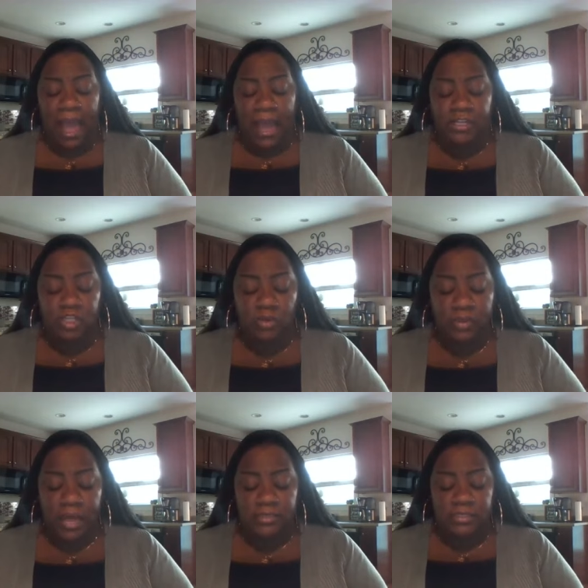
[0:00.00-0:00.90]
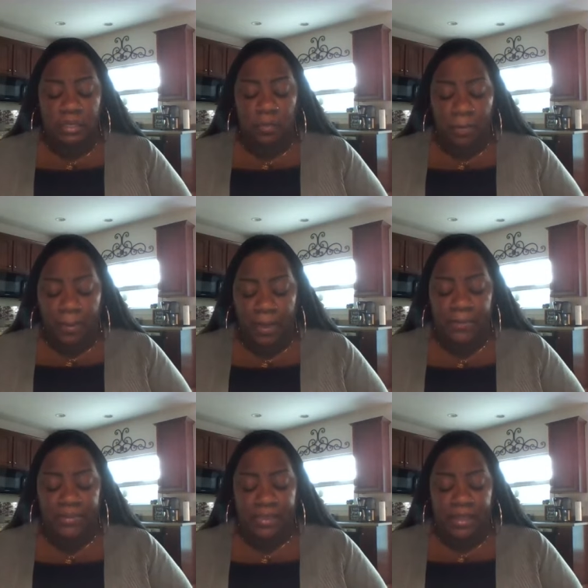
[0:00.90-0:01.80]
I do not see
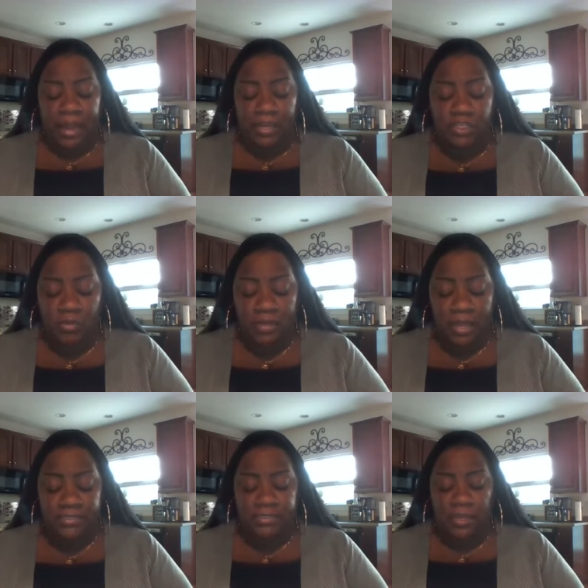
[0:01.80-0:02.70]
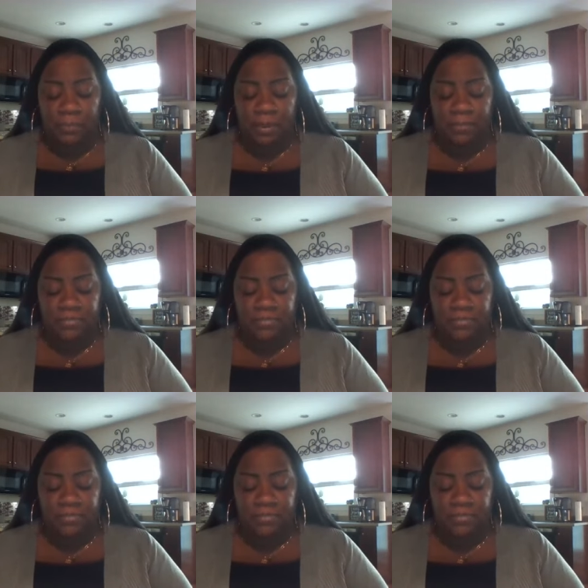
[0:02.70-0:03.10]
Republican. I do not see